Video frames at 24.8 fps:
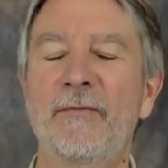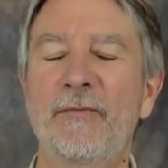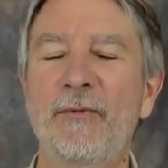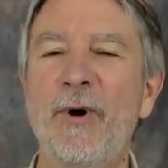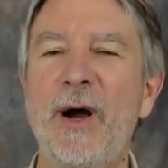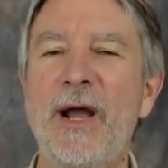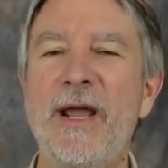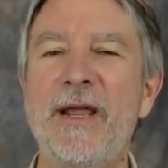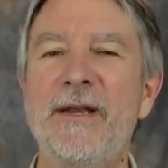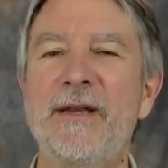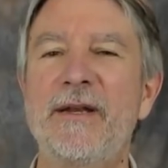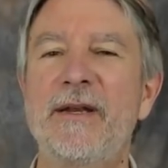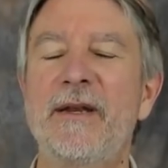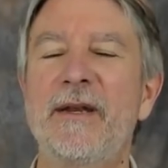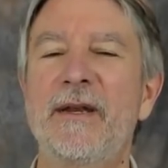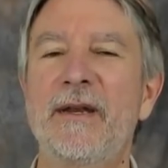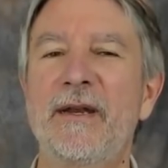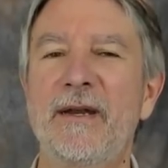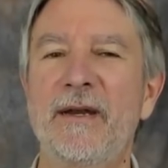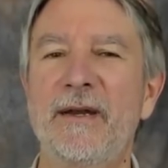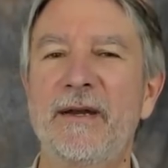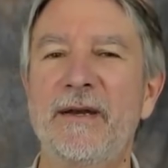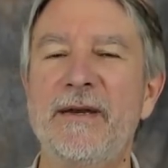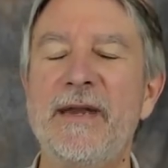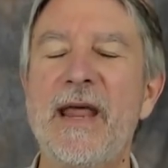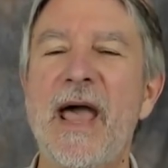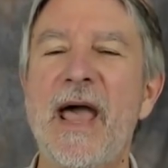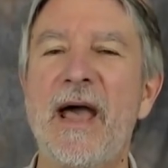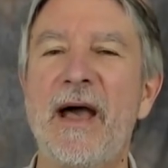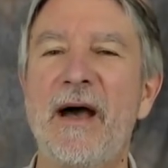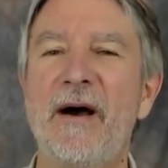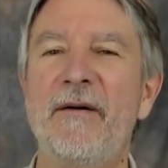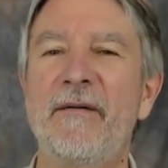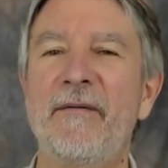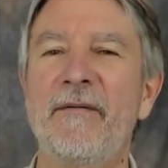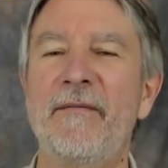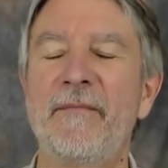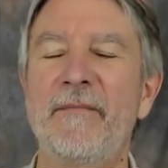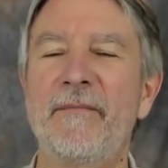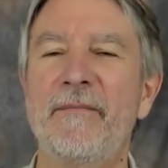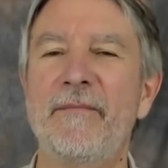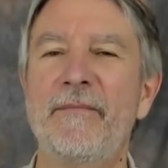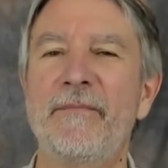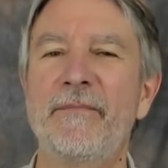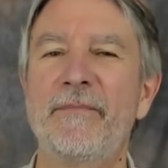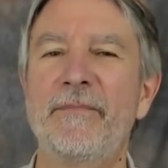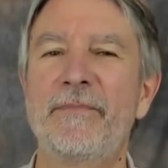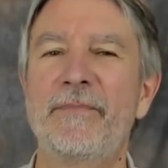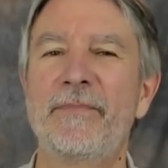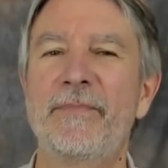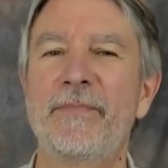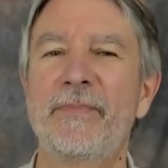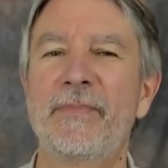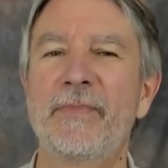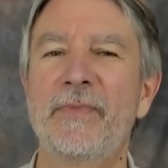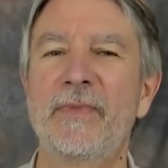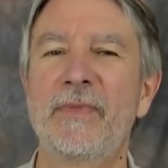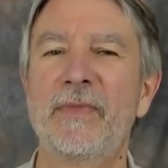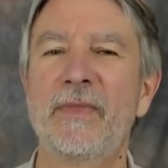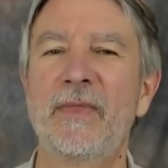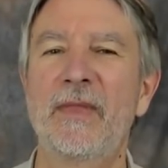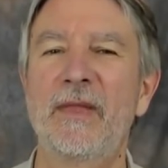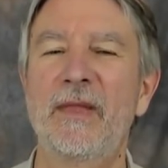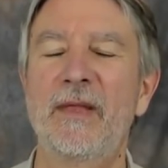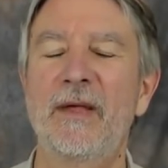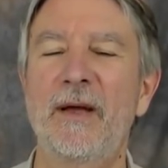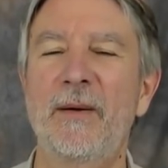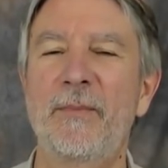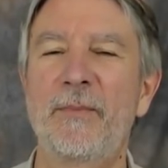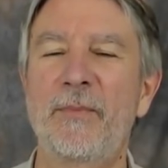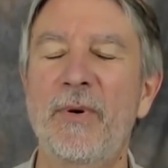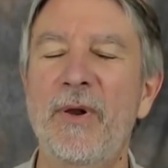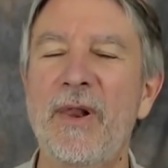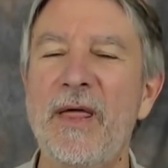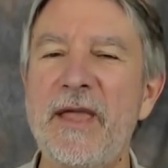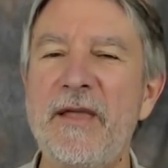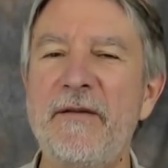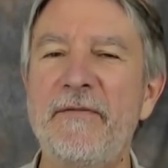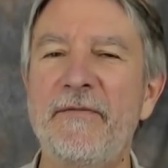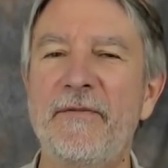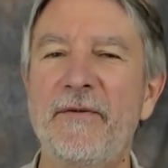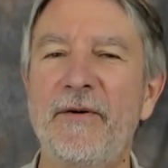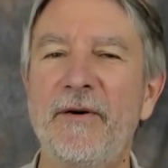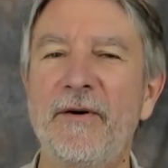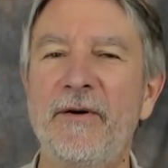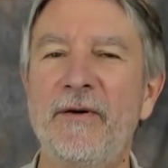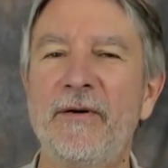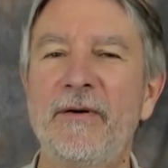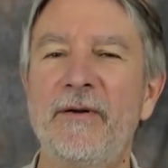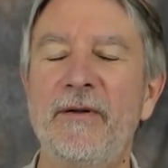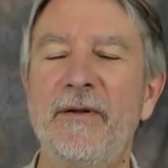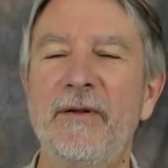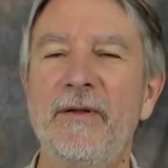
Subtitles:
right now. A playful